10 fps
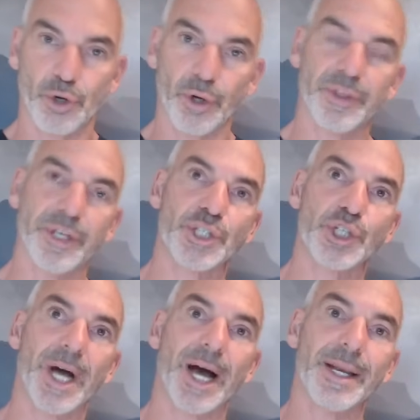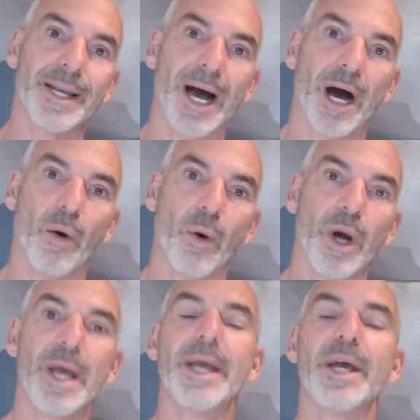Could this shot now
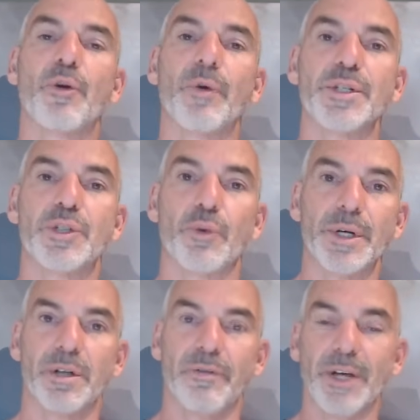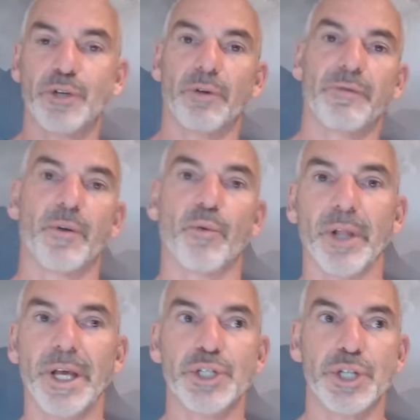increase the risk of atrial
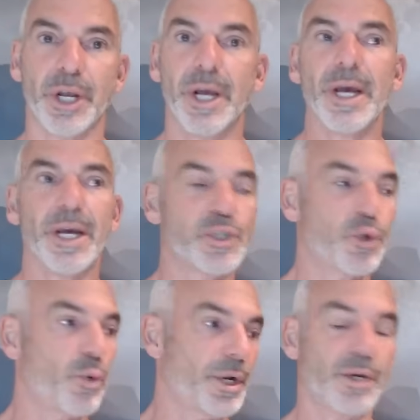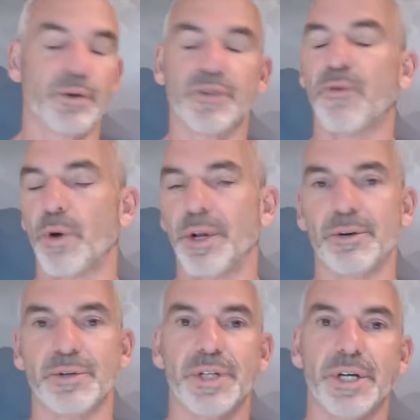fibrillation in 20 years, 40
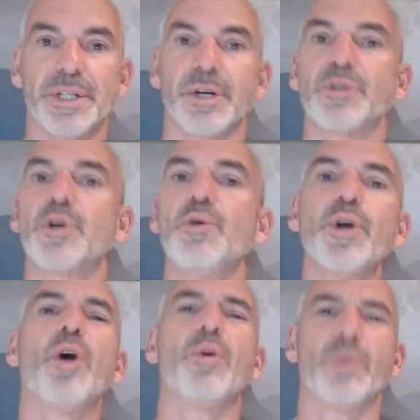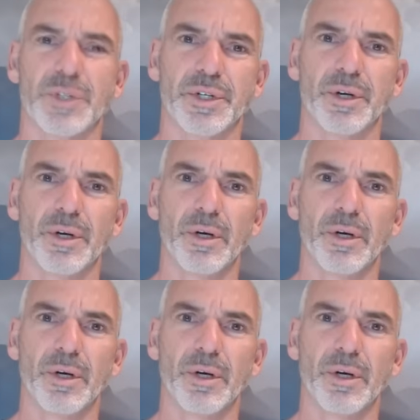years, 60 years? Who knows?